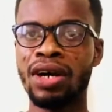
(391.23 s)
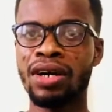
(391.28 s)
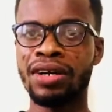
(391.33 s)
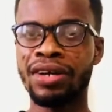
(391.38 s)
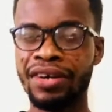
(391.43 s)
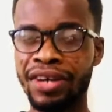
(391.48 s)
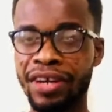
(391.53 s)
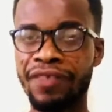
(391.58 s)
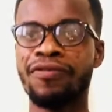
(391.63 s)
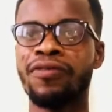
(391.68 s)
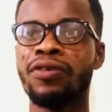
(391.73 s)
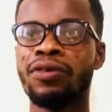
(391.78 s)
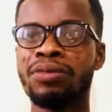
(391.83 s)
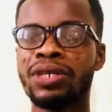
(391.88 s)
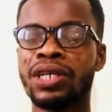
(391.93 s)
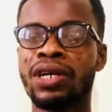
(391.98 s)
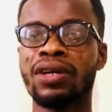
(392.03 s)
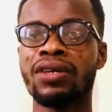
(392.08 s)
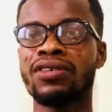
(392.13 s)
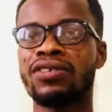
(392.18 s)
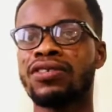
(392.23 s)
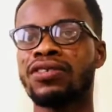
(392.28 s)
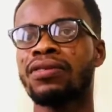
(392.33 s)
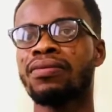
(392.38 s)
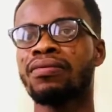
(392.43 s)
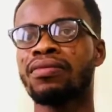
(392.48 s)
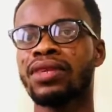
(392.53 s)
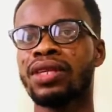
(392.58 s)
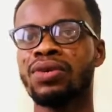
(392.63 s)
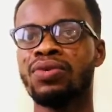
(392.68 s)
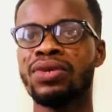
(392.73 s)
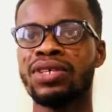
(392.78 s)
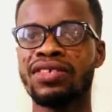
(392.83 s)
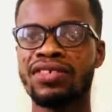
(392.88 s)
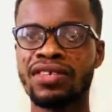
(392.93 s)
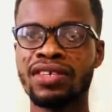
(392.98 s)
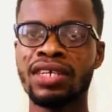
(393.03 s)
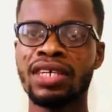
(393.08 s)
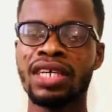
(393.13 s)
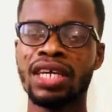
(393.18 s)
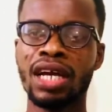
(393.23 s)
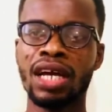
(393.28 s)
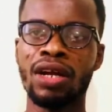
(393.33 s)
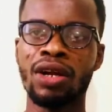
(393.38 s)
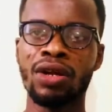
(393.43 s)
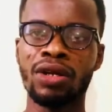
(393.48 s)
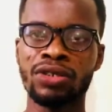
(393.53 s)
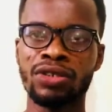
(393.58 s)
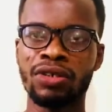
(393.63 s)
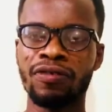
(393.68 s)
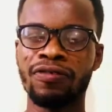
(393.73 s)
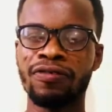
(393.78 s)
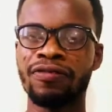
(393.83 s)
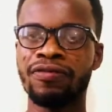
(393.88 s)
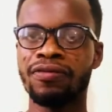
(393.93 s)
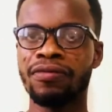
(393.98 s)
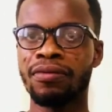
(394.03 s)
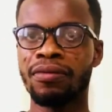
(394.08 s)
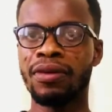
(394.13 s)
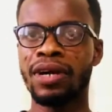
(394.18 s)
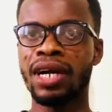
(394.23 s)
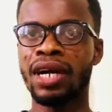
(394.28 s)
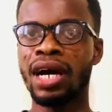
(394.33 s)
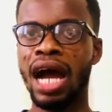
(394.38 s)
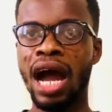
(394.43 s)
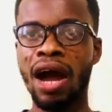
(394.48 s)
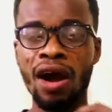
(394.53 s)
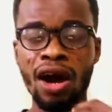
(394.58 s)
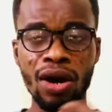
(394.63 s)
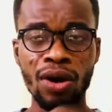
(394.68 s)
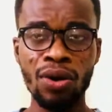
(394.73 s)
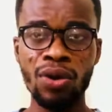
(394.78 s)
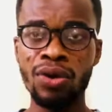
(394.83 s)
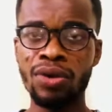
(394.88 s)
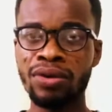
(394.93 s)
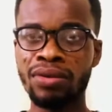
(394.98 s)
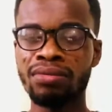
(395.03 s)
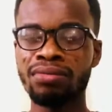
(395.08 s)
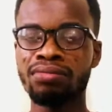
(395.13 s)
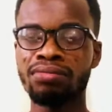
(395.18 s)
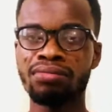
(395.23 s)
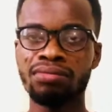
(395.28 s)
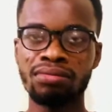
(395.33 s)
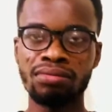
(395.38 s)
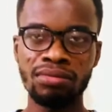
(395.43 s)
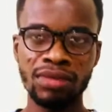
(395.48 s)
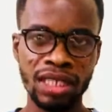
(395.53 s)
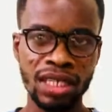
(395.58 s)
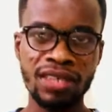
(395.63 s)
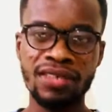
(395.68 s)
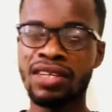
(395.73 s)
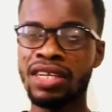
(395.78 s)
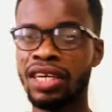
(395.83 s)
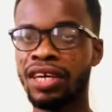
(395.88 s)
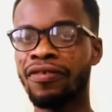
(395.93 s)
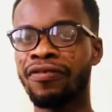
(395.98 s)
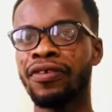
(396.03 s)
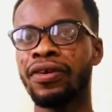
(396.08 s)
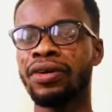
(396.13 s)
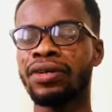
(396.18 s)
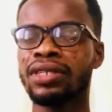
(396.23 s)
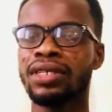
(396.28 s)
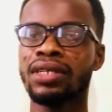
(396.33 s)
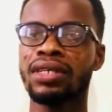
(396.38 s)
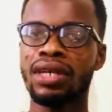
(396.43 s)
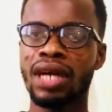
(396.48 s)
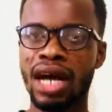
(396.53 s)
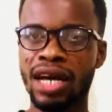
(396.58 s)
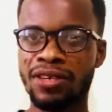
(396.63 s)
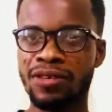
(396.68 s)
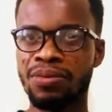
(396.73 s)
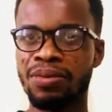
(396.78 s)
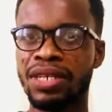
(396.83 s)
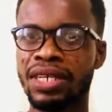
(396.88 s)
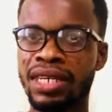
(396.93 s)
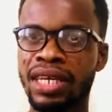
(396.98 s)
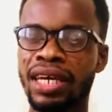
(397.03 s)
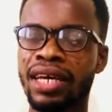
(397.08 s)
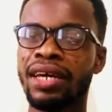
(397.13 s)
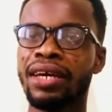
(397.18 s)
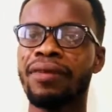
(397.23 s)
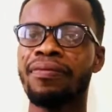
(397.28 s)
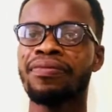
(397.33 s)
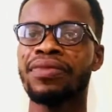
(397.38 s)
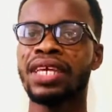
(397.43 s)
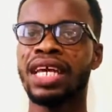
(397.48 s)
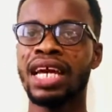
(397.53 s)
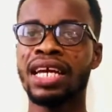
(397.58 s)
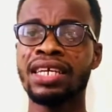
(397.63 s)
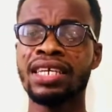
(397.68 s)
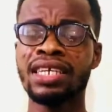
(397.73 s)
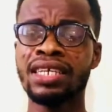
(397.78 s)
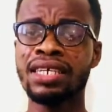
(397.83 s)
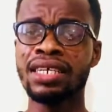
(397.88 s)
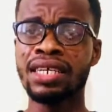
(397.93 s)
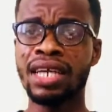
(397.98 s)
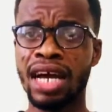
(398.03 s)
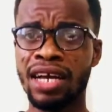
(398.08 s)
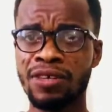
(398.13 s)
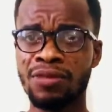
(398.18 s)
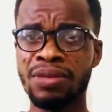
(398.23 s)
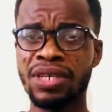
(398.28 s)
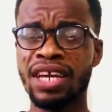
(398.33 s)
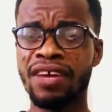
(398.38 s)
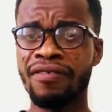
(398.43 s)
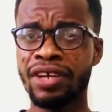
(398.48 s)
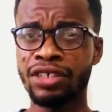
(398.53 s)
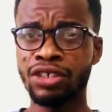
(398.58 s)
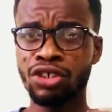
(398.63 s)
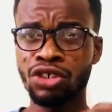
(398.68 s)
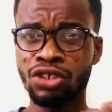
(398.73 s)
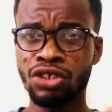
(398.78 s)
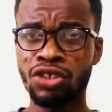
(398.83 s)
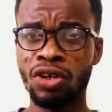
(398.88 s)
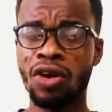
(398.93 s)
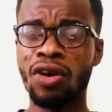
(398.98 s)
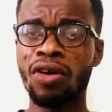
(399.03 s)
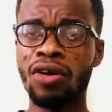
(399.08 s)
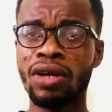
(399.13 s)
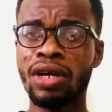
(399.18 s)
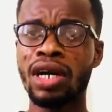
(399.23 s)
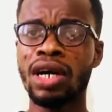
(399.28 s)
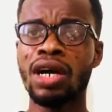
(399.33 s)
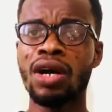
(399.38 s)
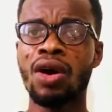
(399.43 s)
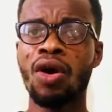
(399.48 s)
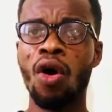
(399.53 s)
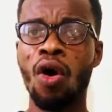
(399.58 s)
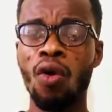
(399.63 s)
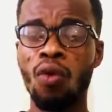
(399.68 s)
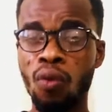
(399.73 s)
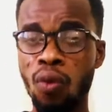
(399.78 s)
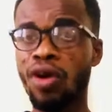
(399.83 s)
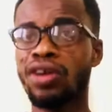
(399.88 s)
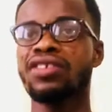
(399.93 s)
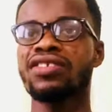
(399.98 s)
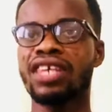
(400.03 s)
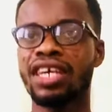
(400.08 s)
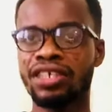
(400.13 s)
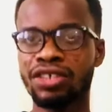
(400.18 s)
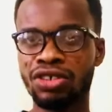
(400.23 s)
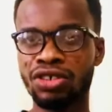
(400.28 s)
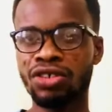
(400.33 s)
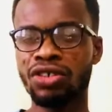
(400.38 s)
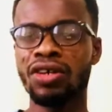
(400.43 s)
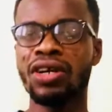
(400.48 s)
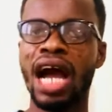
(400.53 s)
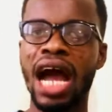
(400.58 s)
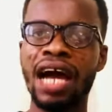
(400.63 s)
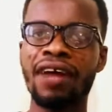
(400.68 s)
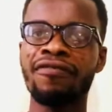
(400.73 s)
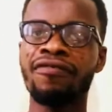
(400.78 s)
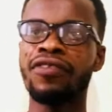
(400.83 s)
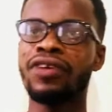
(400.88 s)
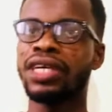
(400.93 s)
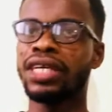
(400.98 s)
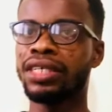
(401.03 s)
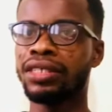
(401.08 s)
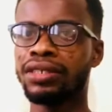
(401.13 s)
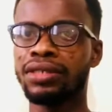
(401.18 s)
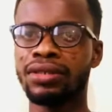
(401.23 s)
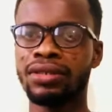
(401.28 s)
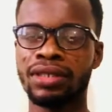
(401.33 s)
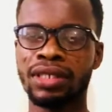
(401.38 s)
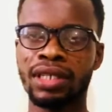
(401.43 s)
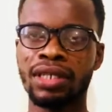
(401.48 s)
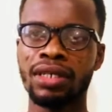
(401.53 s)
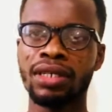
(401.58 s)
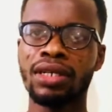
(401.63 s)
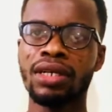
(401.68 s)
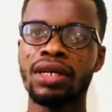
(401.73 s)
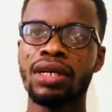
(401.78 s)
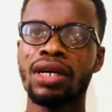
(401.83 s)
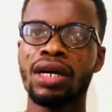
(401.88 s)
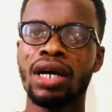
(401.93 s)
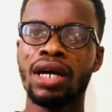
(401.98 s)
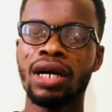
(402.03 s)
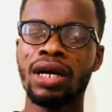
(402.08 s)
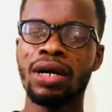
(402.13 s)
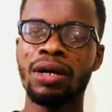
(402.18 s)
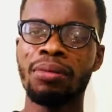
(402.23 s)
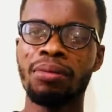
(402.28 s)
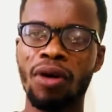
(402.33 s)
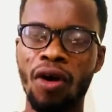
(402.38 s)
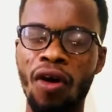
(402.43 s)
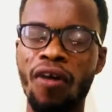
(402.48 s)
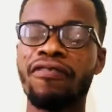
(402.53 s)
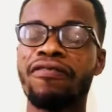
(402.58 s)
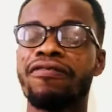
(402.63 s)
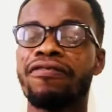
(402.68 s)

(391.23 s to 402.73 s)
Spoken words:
grateful because we see a lot of our own Casey Hayford has been there, and he has been a very strong, or was a strong advocate, okay, of